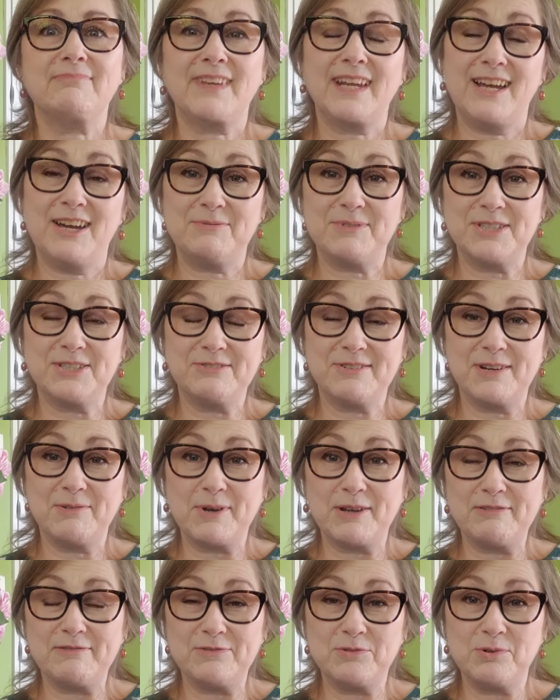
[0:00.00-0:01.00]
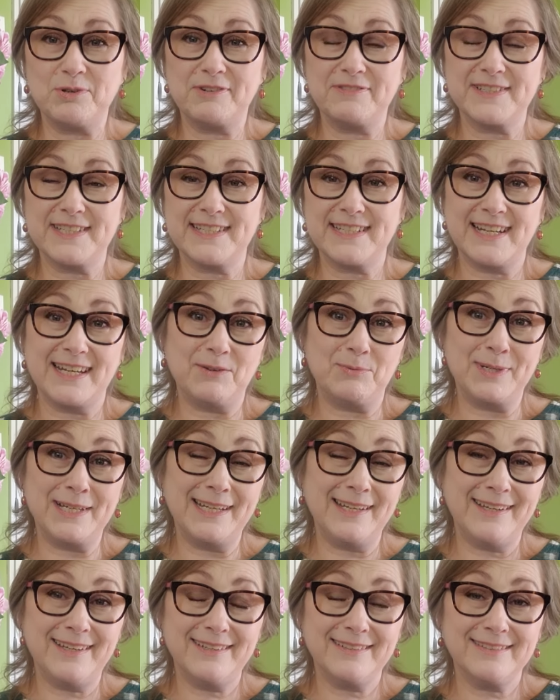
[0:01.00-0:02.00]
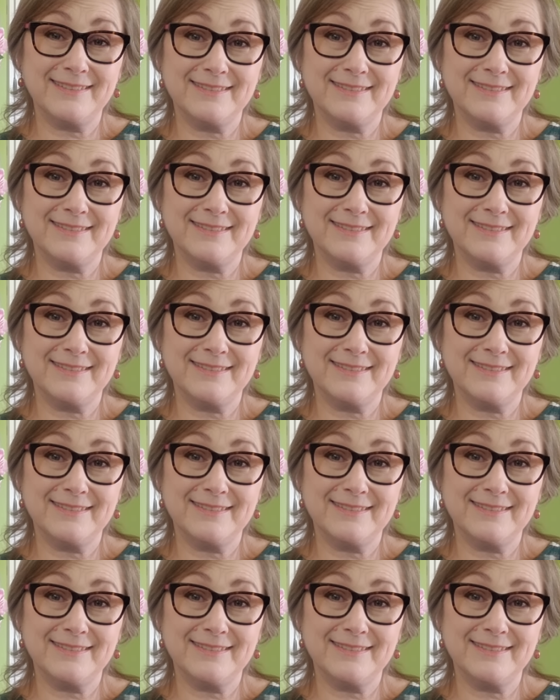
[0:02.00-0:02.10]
I'm sure he won't fall off today, will he?